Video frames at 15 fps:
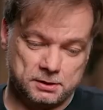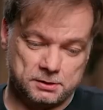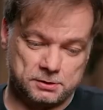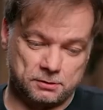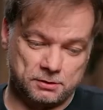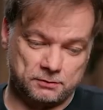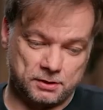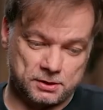
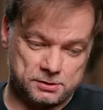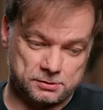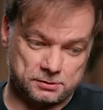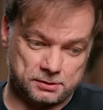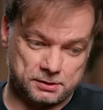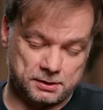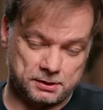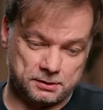So
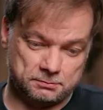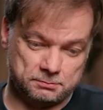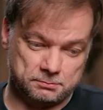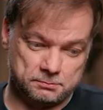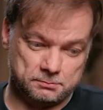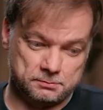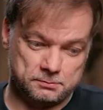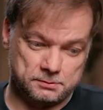eventually,
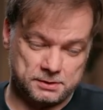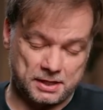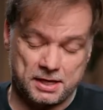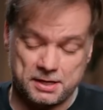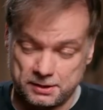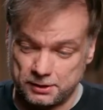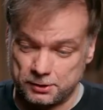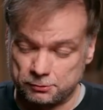
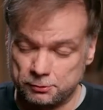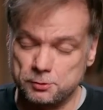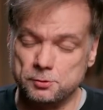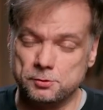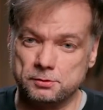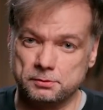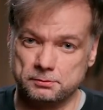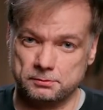they, the
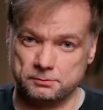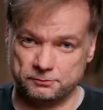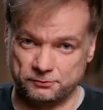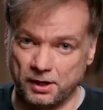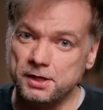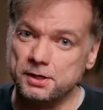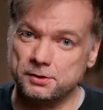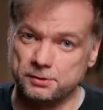crew,
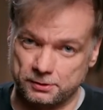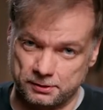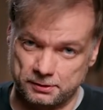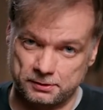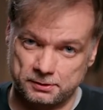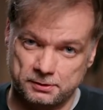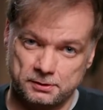find her,